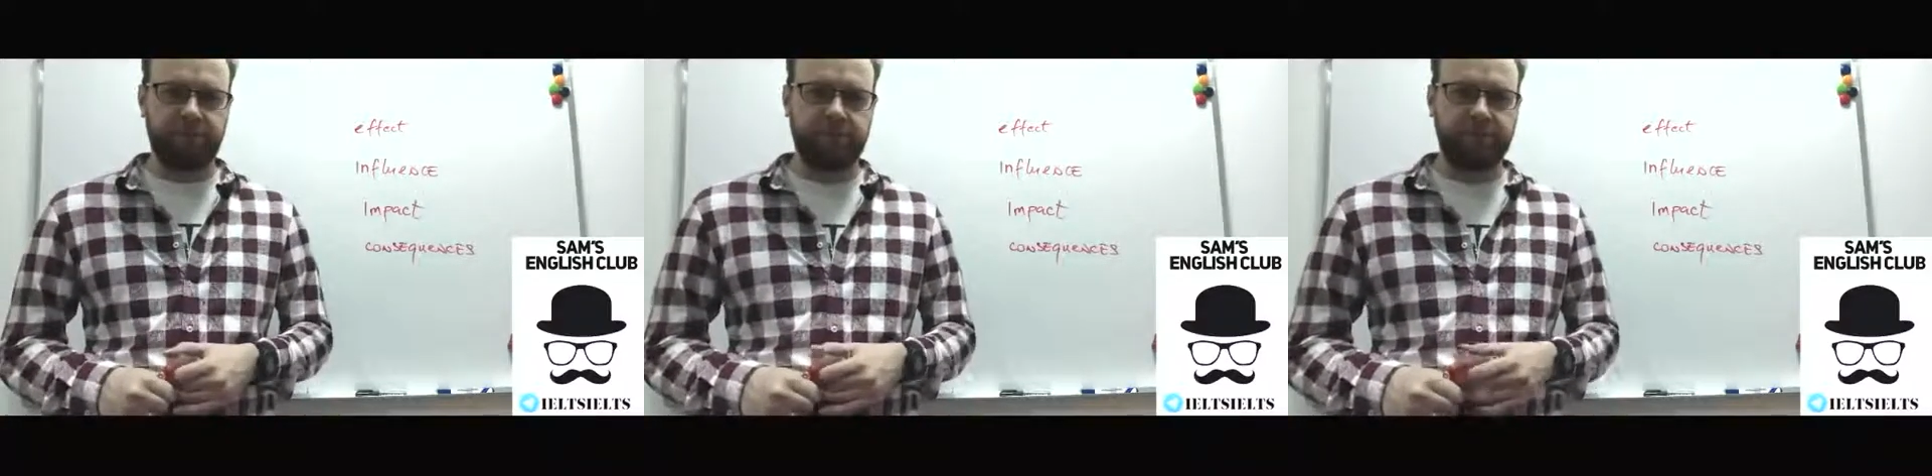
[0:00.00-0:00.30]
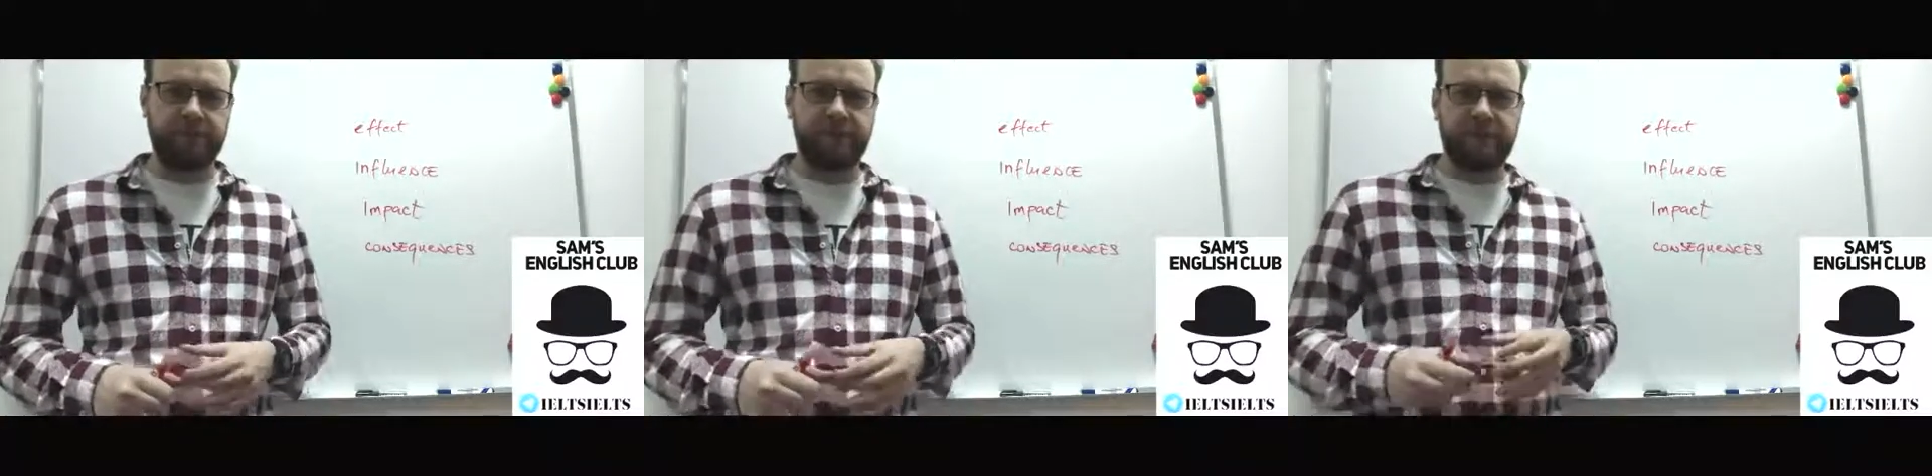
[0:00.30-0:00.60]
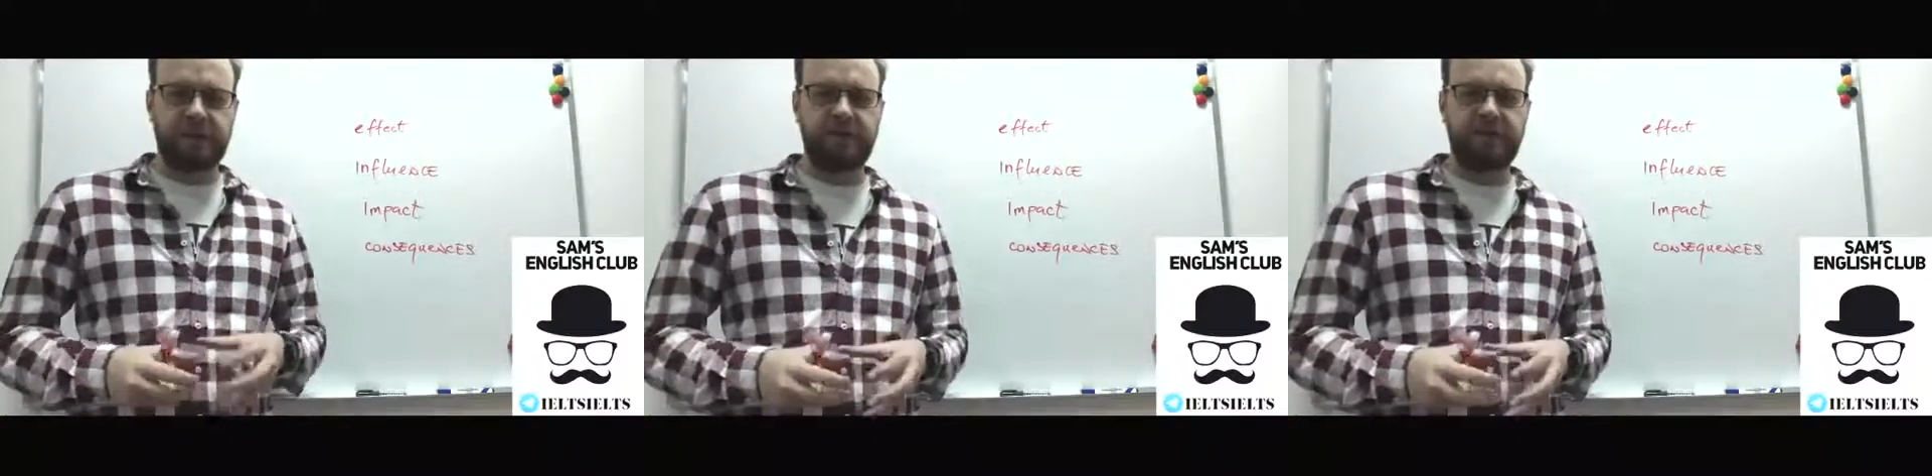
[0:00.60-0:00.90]
Right? It's
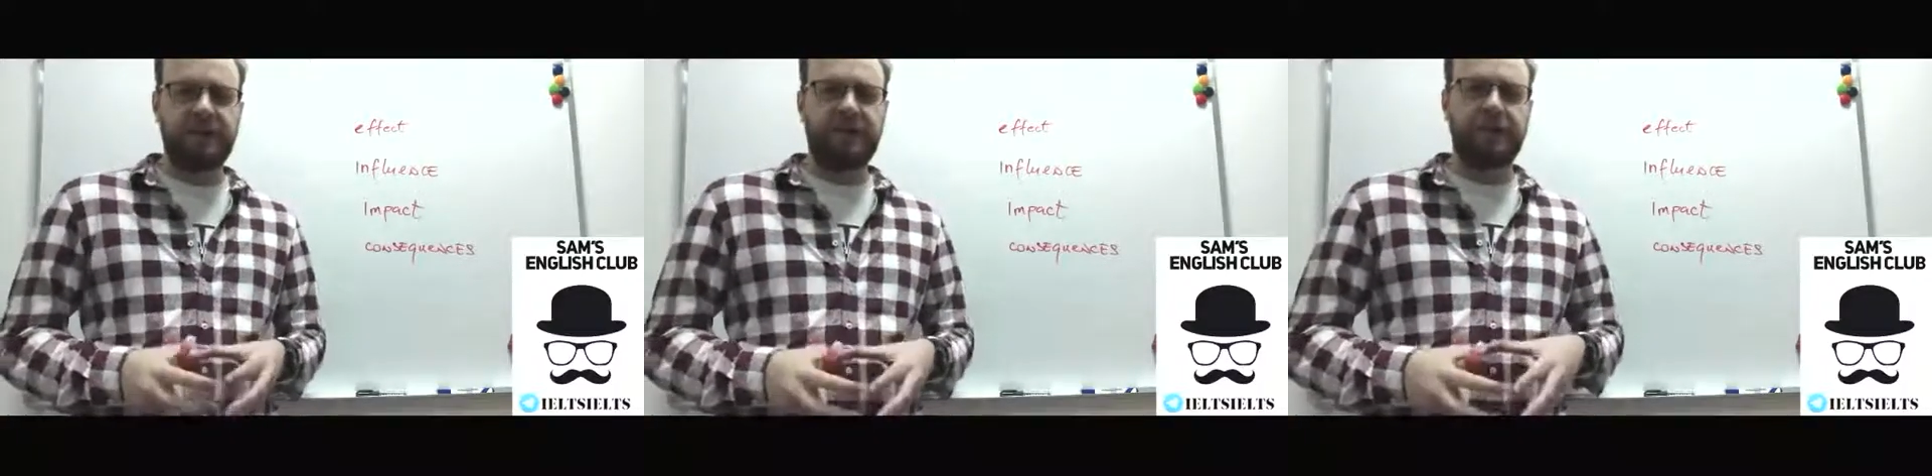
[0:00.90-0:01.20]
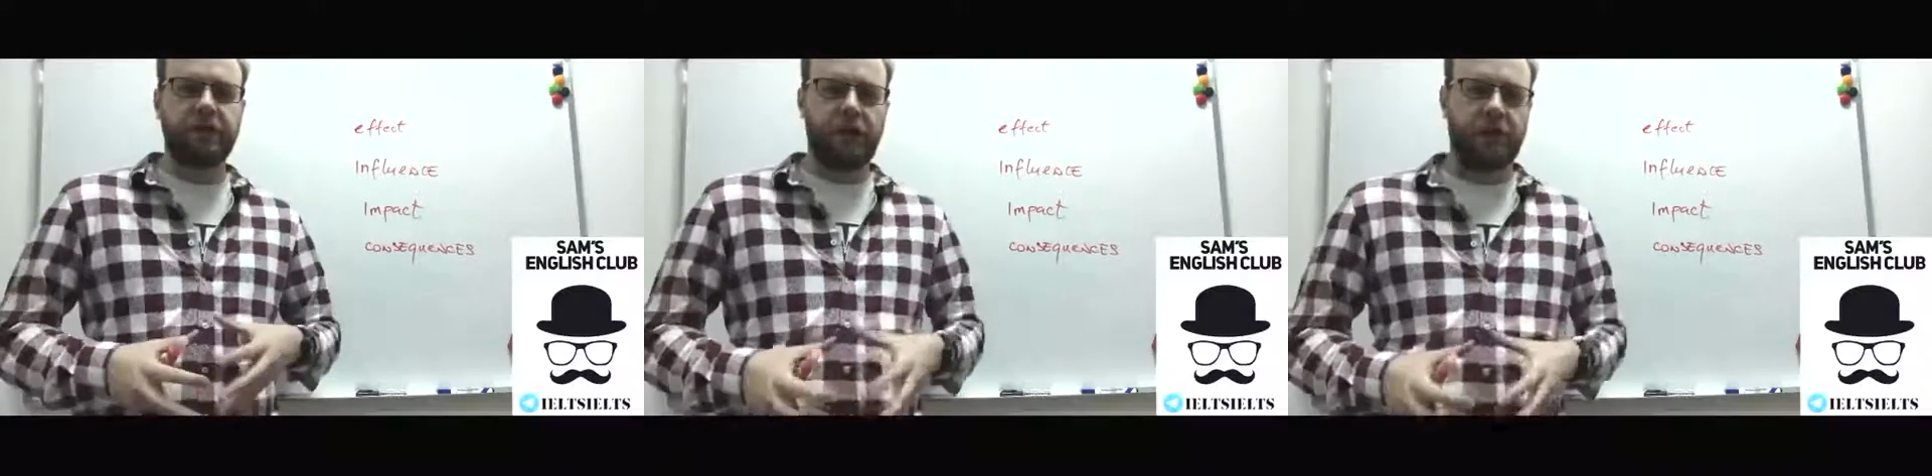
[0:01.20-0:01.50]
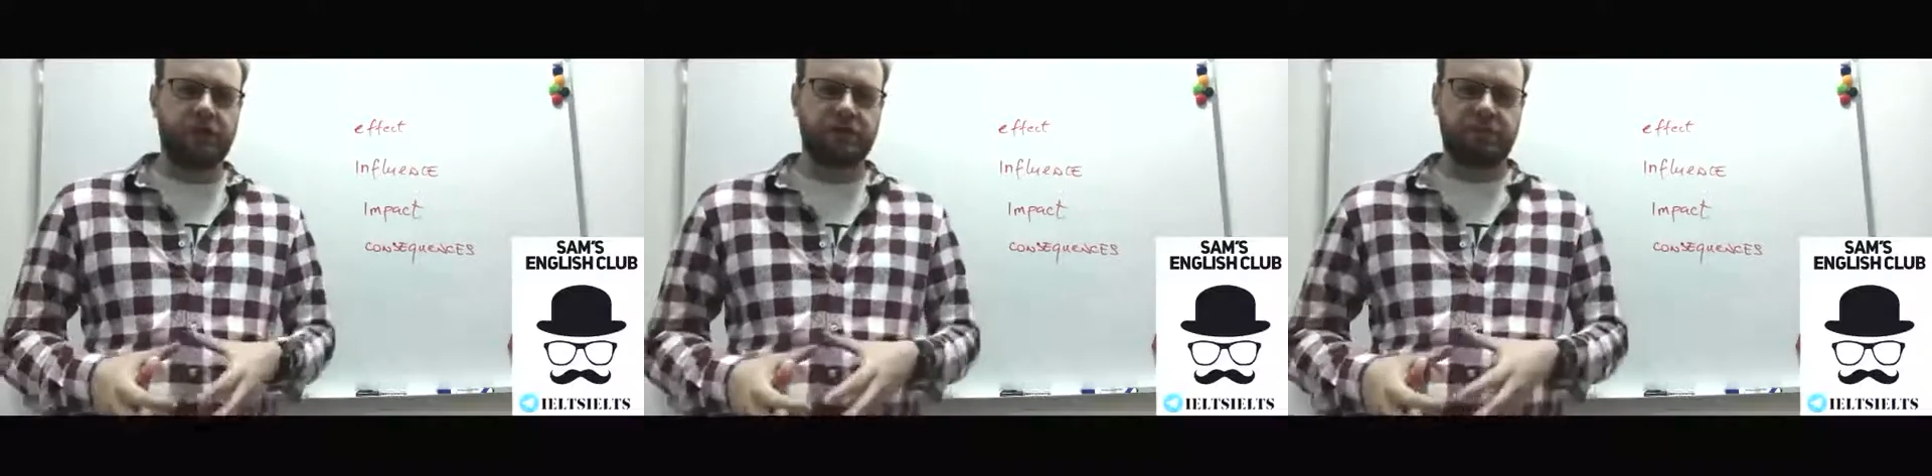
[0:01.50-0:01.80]
something that
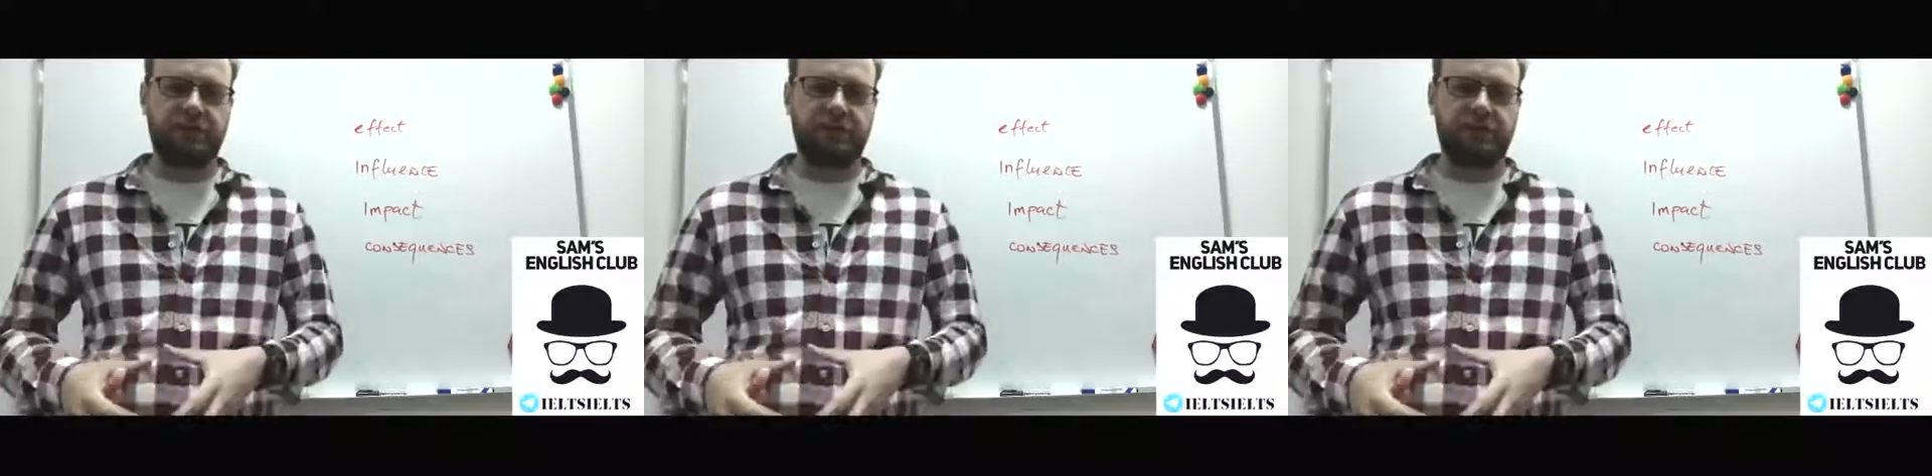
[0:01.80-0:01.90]
caused